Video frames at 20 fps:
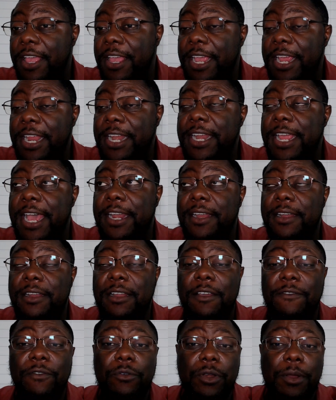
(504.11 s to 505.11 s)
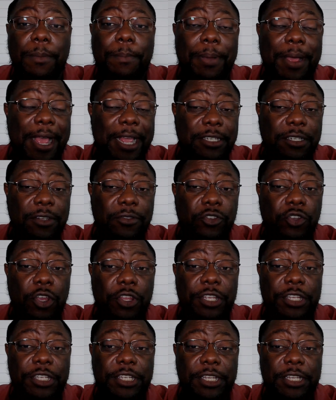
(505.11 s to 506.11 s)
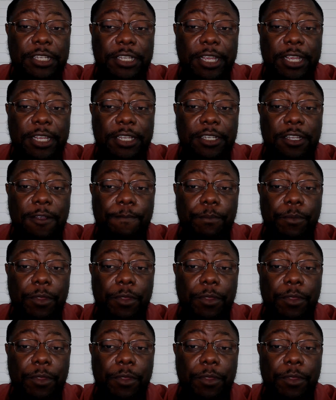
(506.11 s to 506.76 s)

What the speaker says: and not enough on the positives or the success.